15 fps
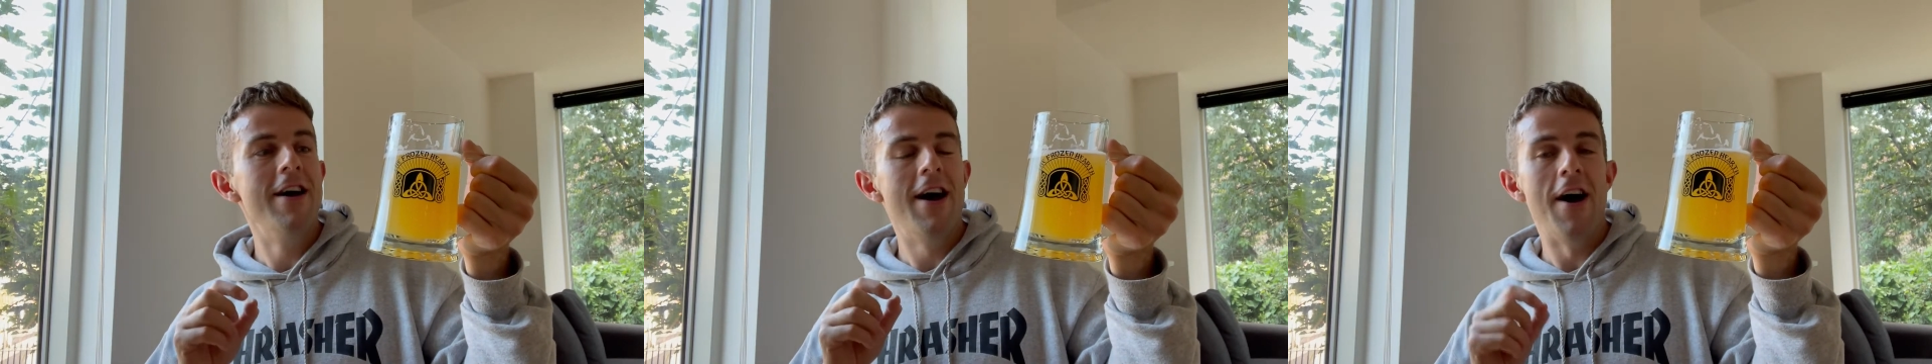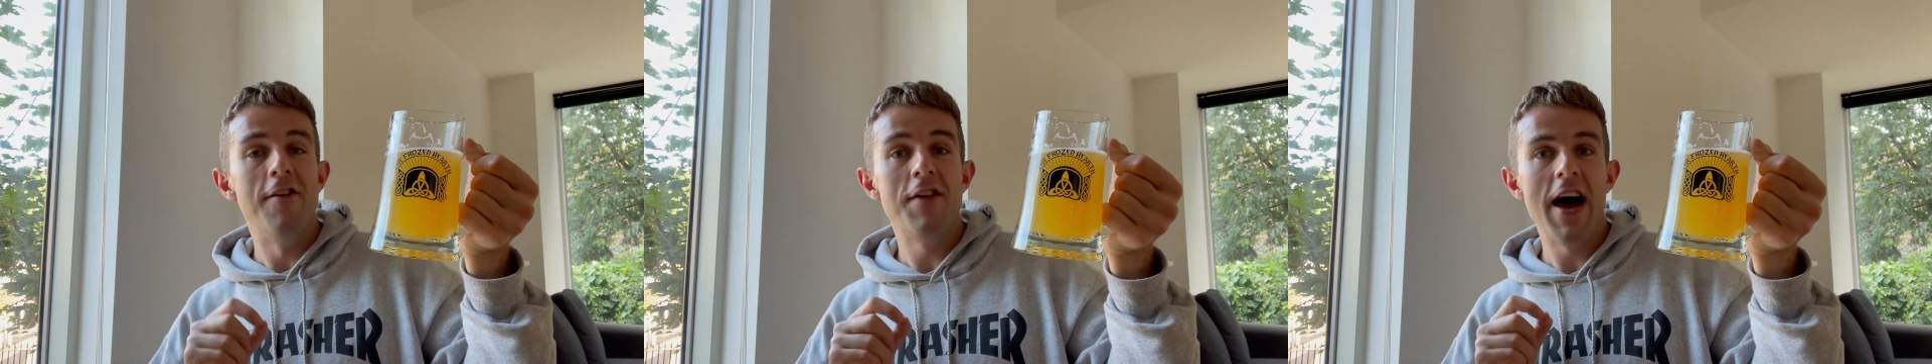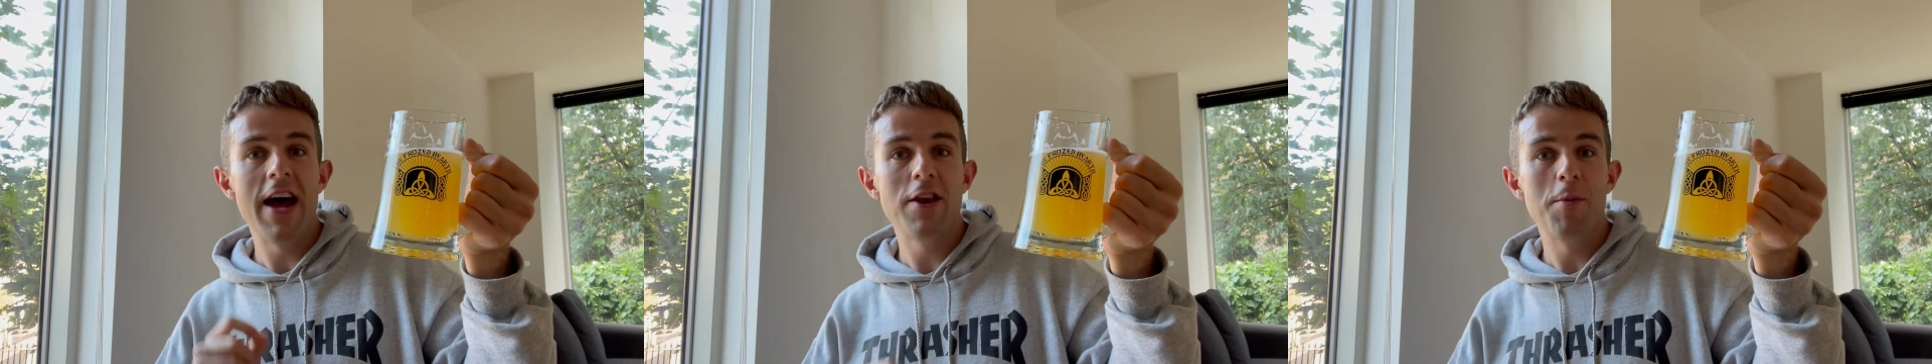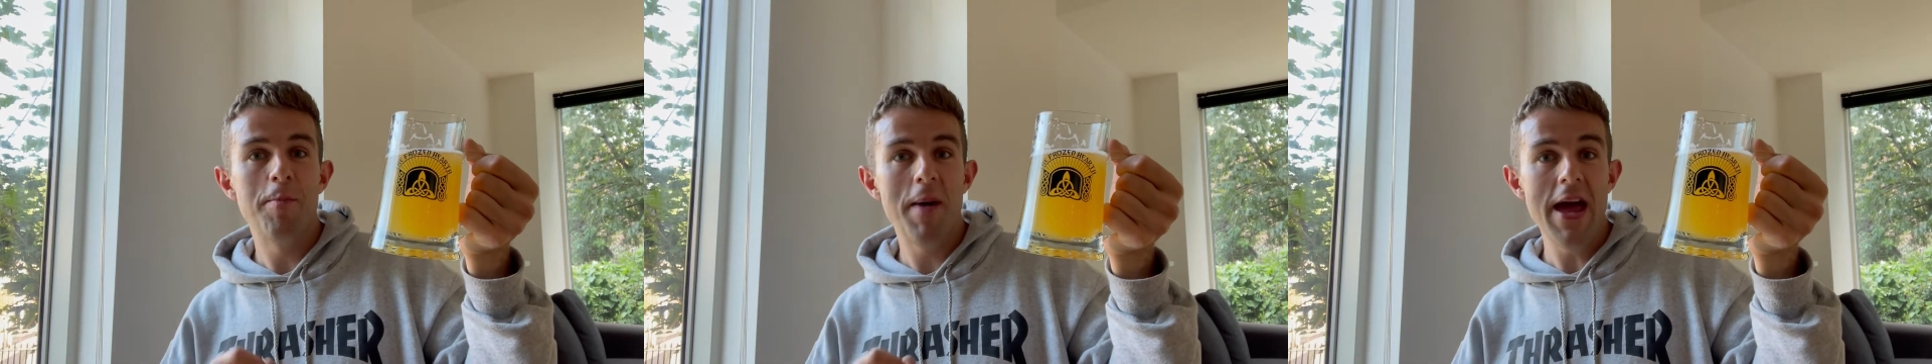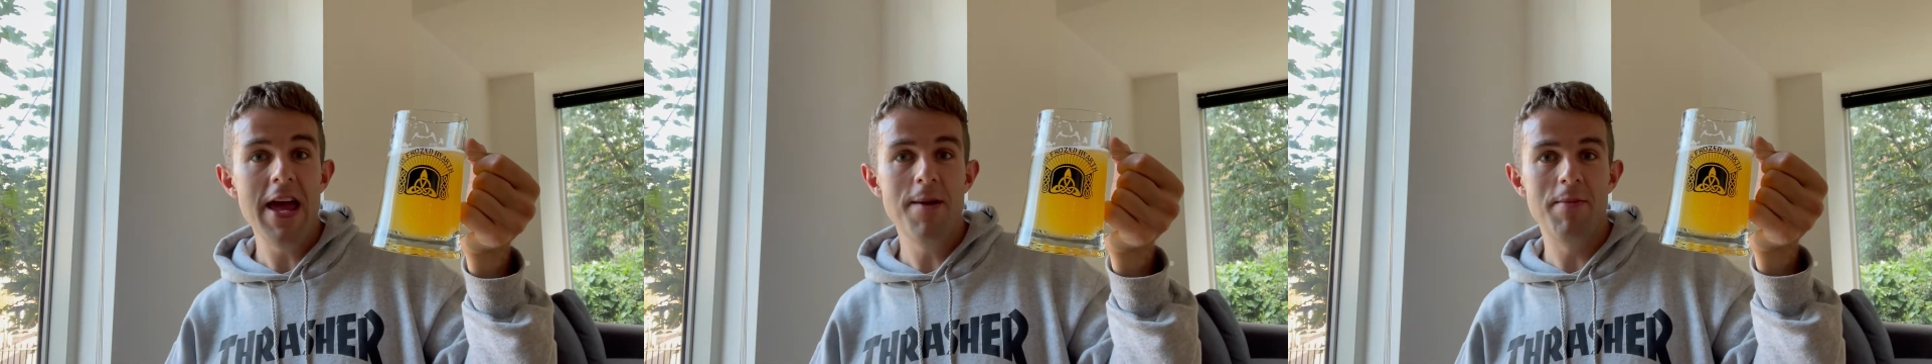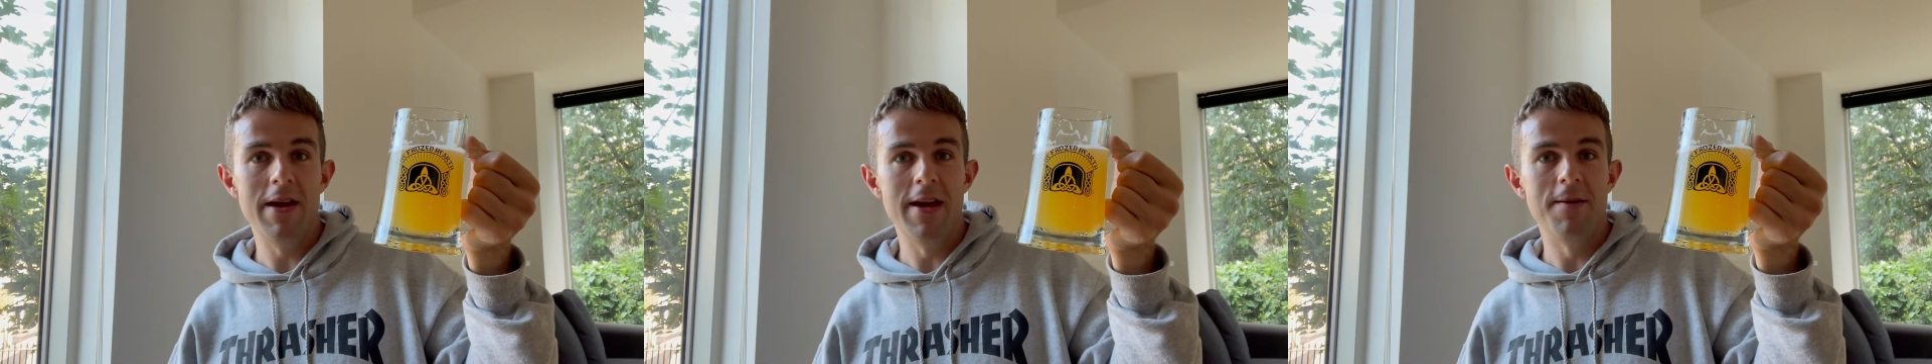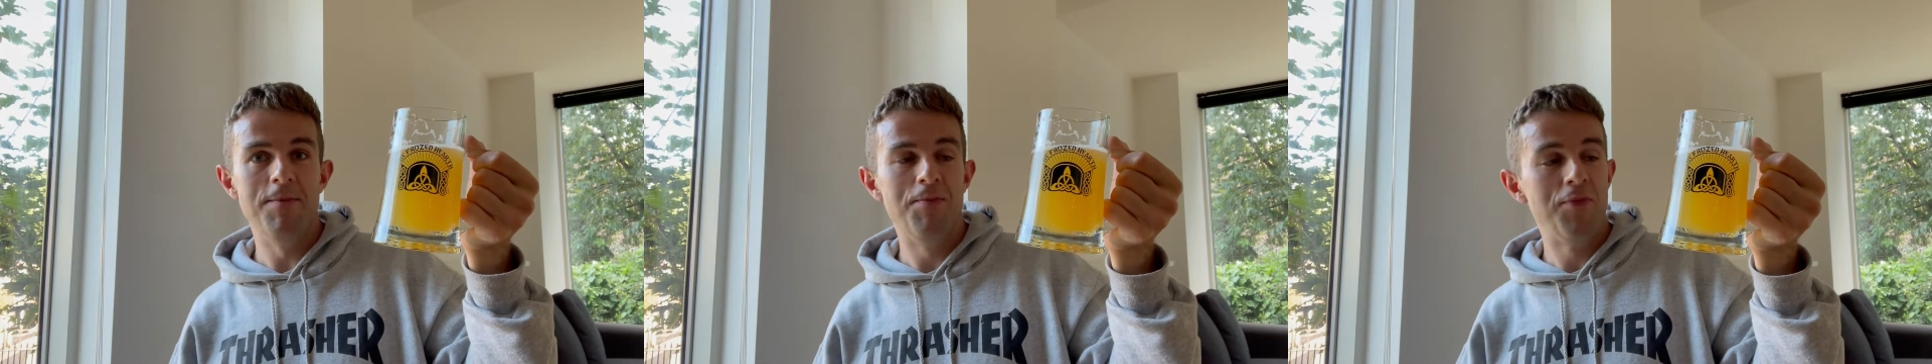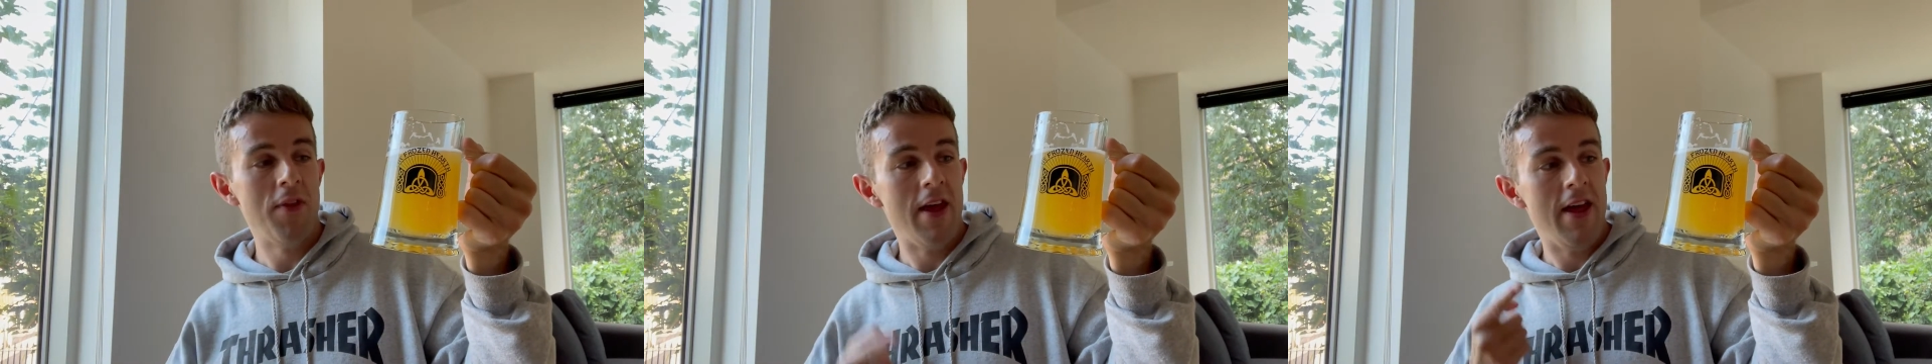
have had a baby.